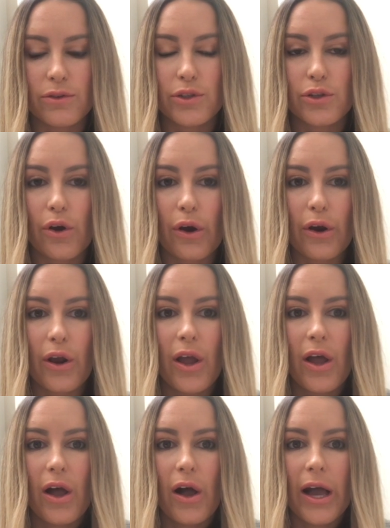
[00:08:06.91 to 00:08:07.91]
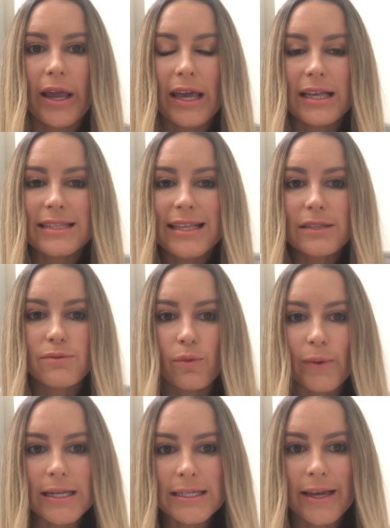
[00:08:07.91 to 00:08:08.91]
So, I guess that's what
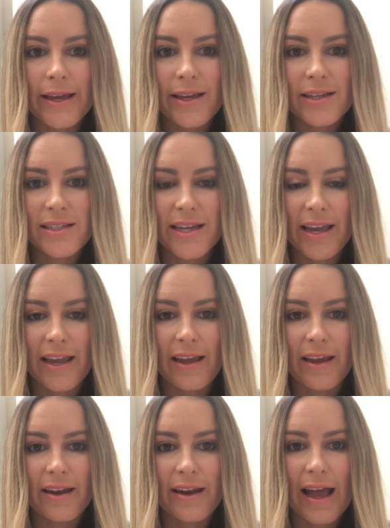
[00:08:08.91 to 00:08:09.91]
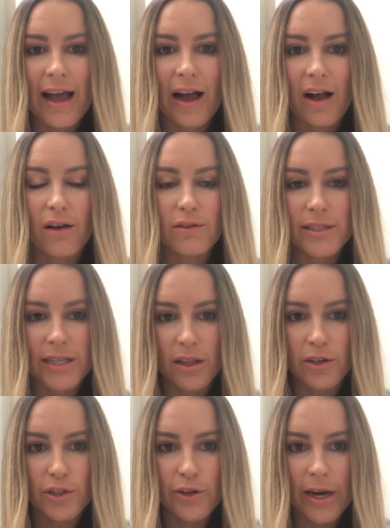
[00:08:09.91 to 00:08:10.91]
we teach in our
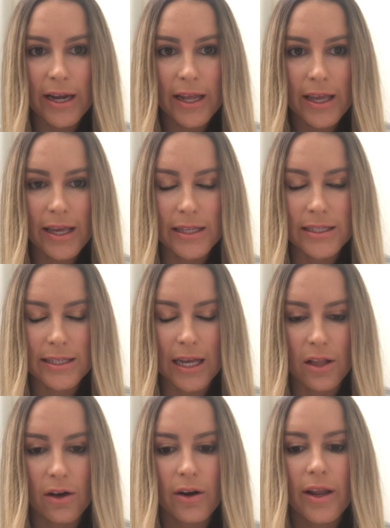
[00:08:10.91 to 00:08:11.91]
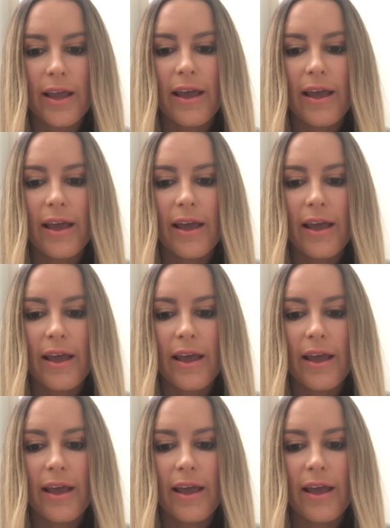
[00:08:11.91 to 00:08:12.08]
salon training in salon,